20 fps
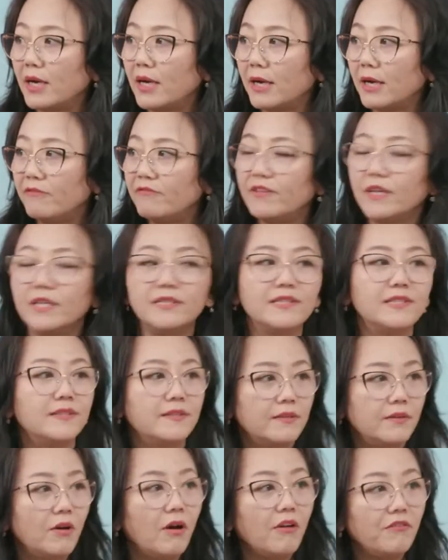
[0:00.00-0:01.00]
funds,
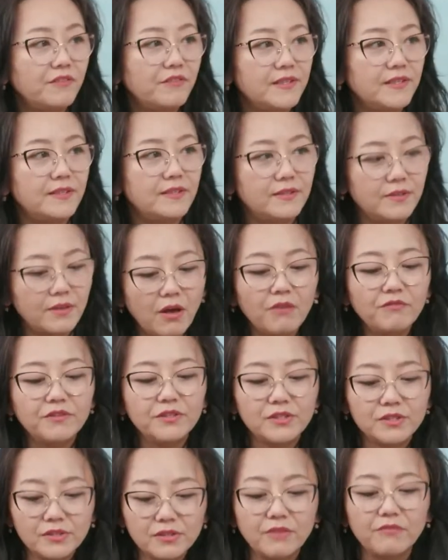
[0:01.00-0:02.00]

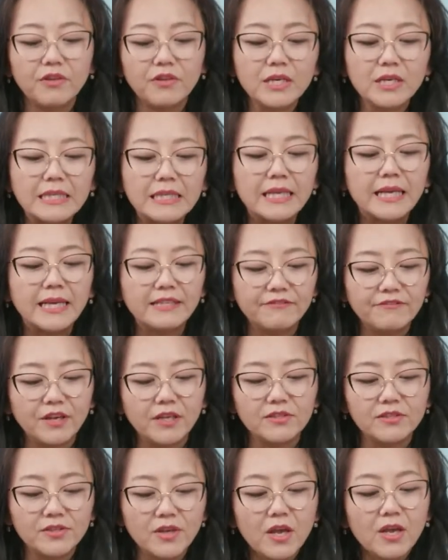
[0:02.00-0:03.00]
offices of unclaimed
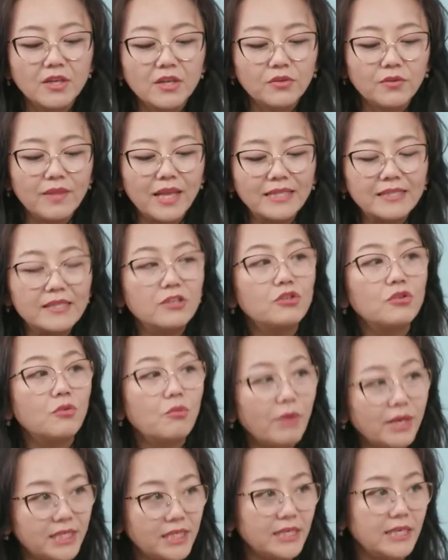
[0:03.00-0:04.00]
funds. So that's a
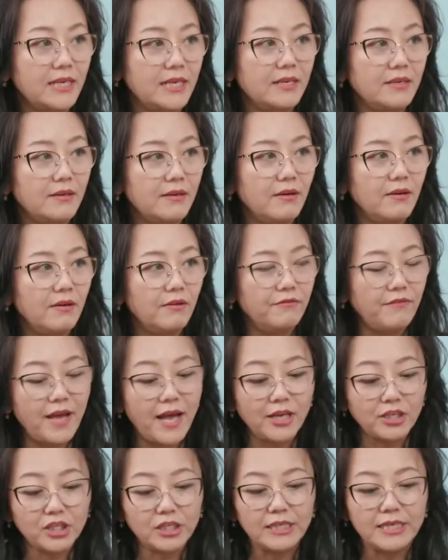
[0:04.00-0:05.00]
threatening of
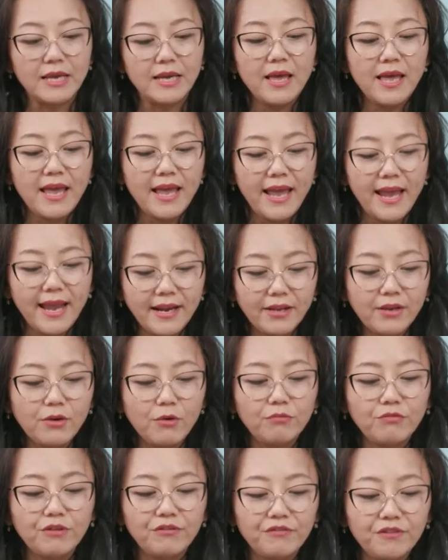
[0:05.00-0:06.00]
actually handing
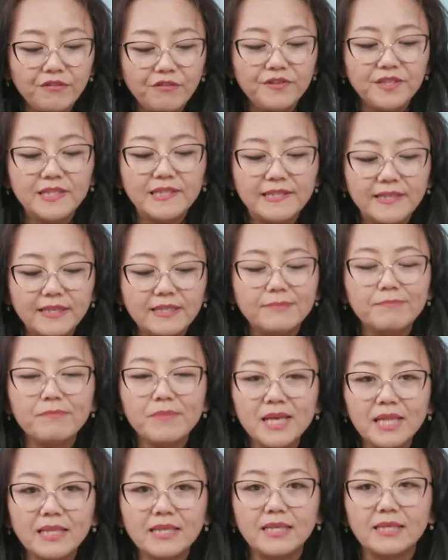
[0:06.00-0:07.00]
over 56
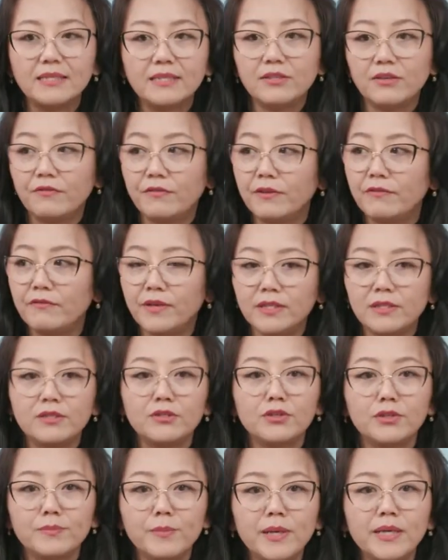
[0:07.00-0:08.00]
millions of
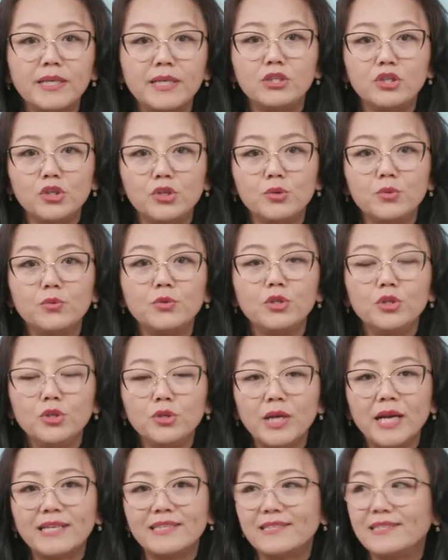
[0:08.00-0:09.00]
investors' money to
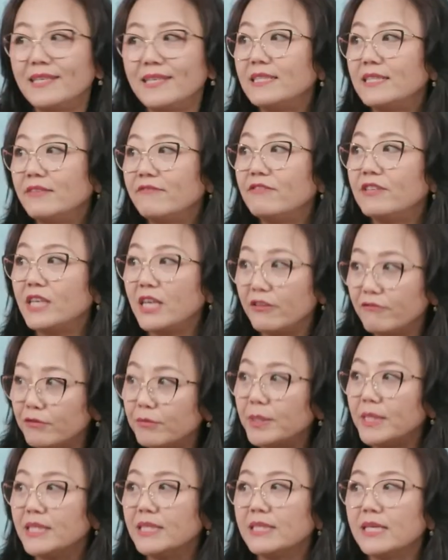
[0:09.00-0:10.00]
United States of
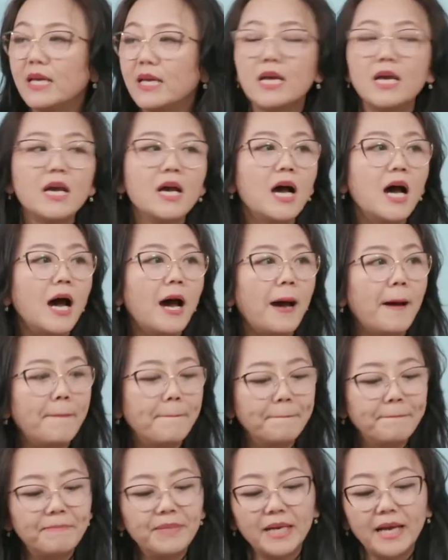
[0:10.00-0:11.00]
government.
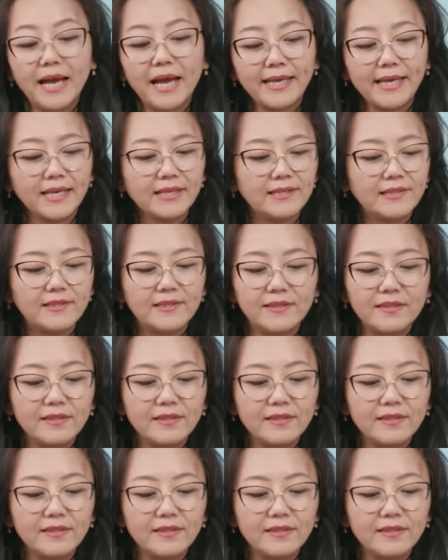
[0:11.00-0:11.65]
But I guess